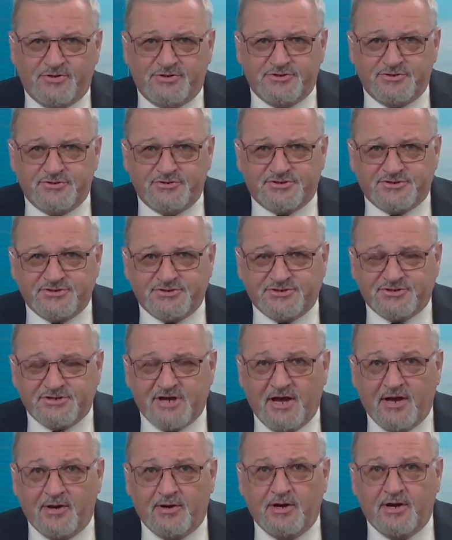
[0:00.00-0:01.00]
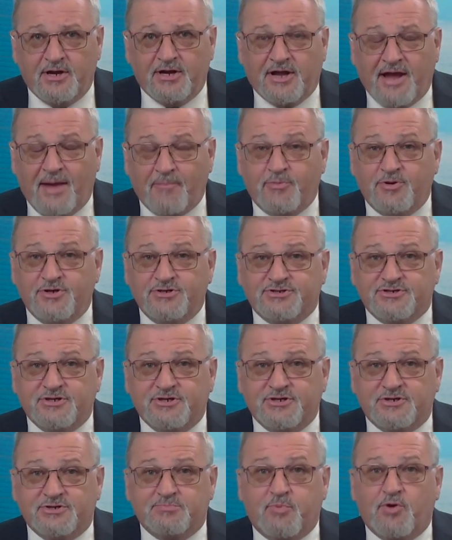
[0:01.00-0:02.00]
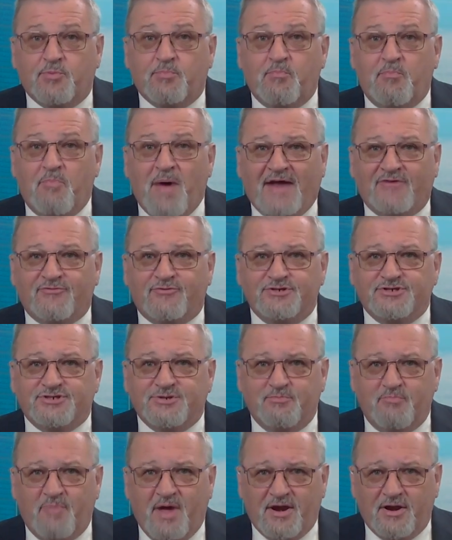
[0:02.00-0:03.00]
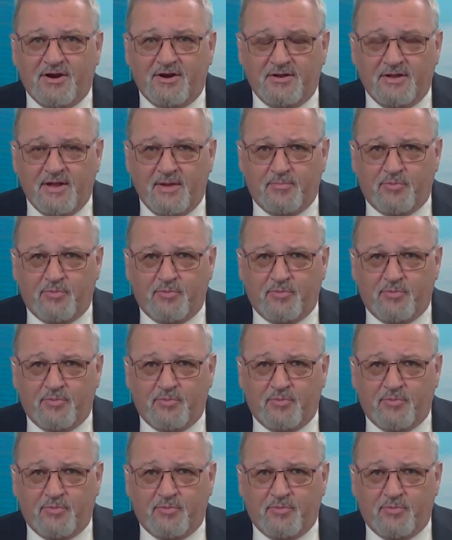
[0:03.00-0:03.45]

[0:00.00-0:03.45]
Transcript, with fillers: producers and companies that put batteries embedded in